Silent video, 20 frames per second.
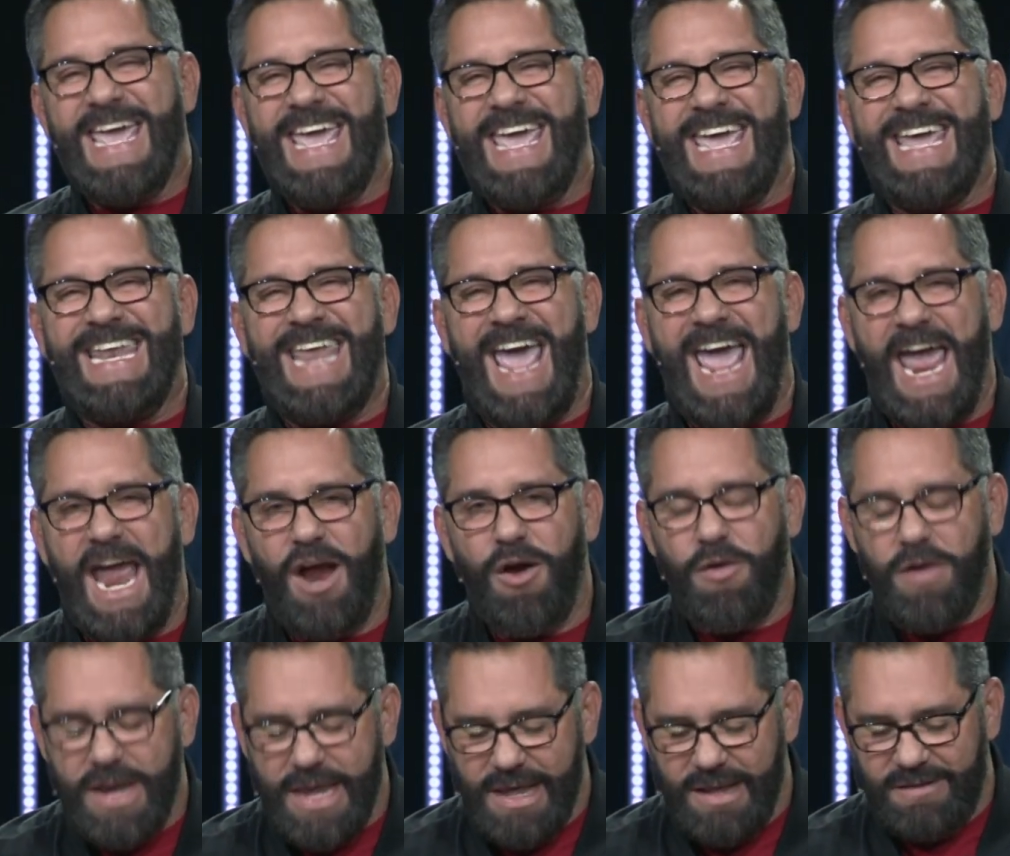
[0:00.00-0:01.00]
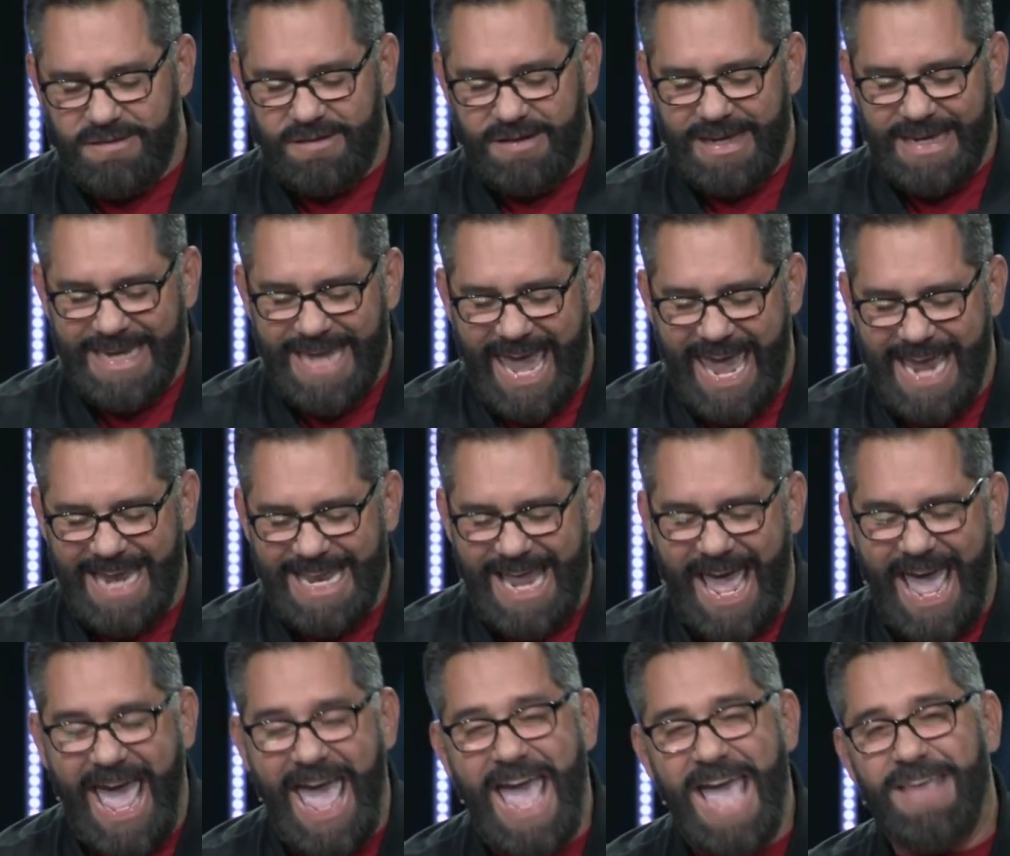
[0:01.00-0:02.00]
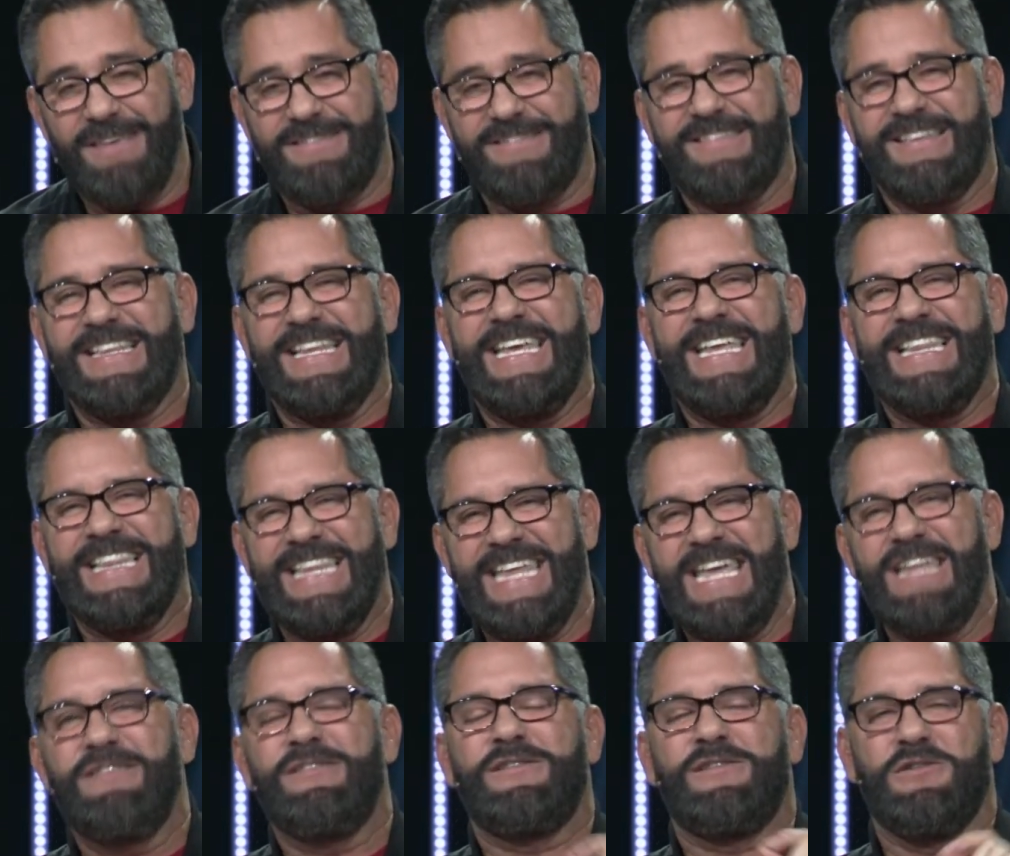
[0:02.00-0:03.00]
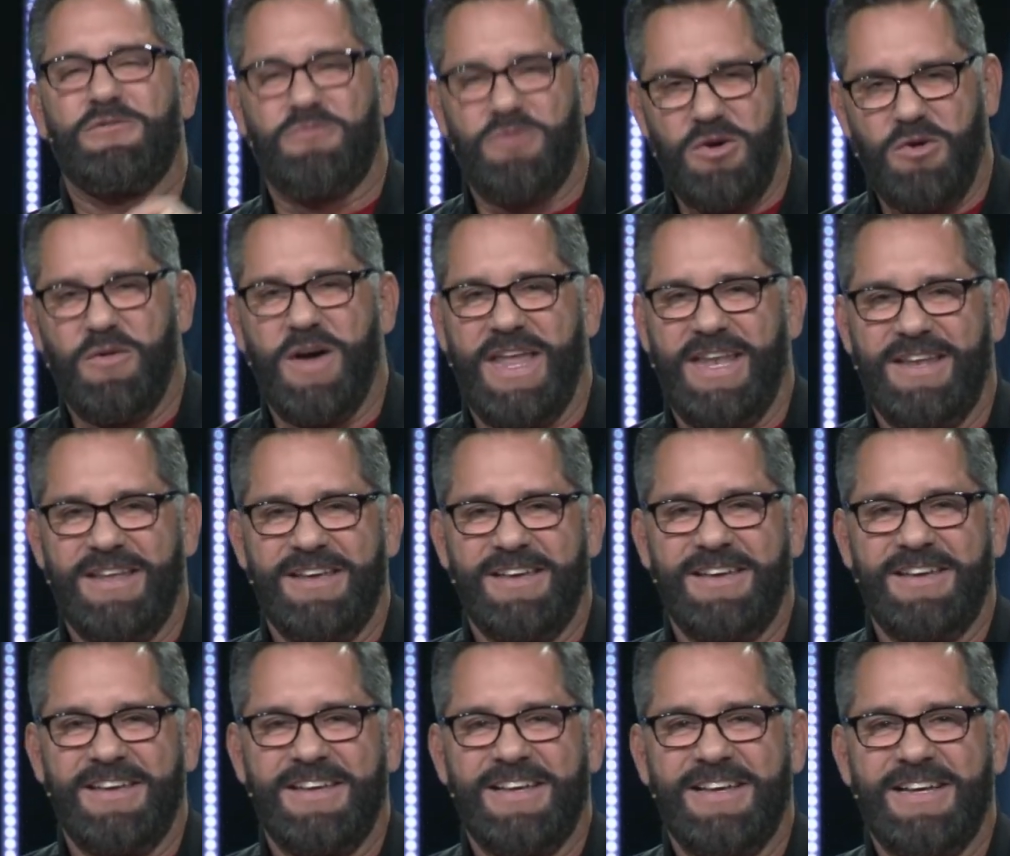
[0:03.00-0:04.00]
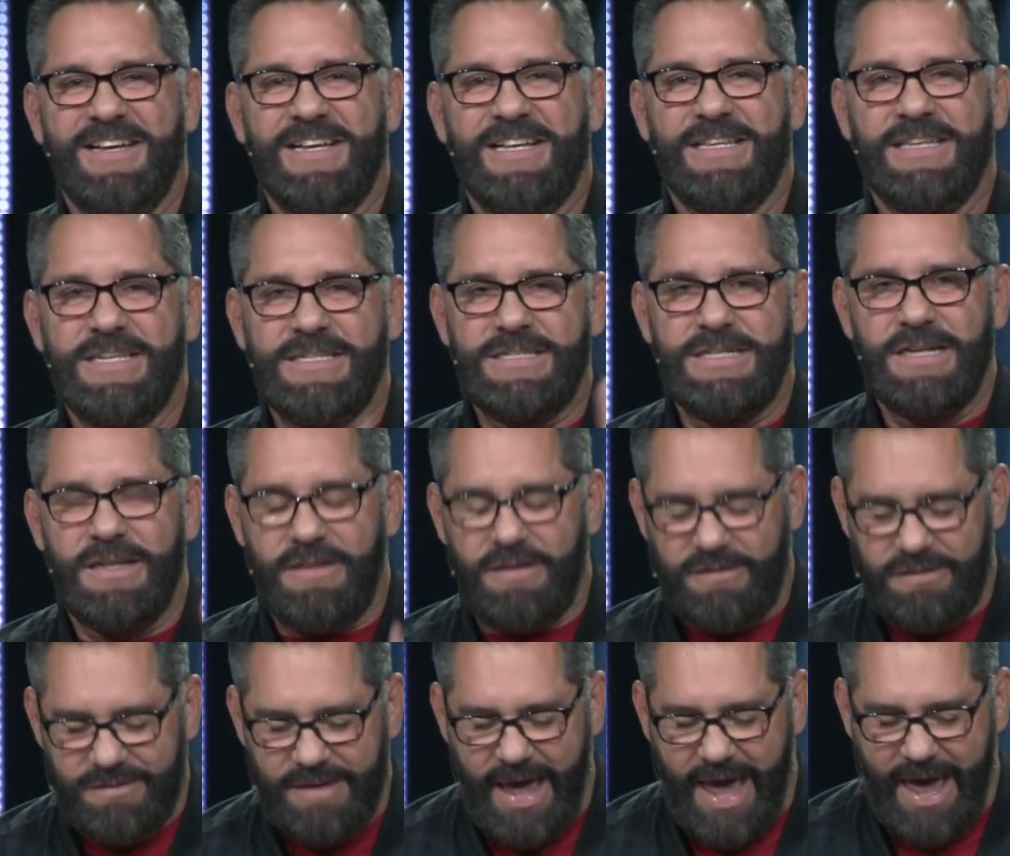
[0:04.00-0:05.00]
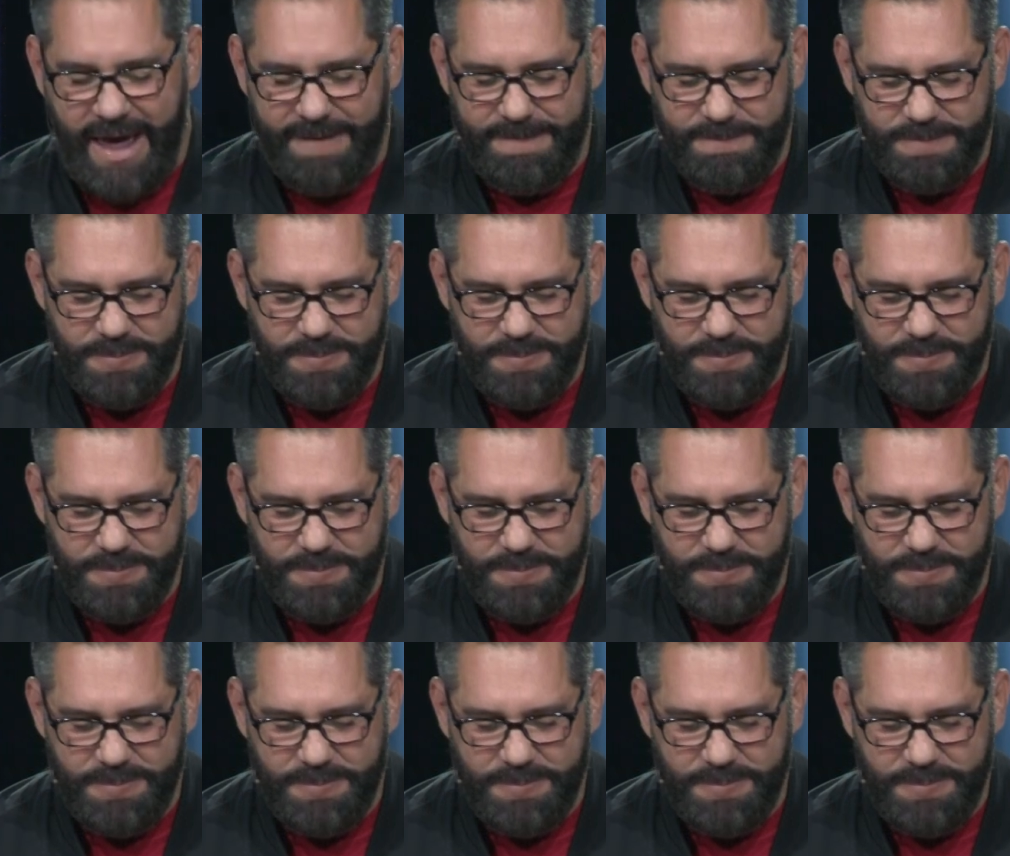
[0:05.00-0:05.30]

inheritance gained hastily leads to ruin. Listen to the stat.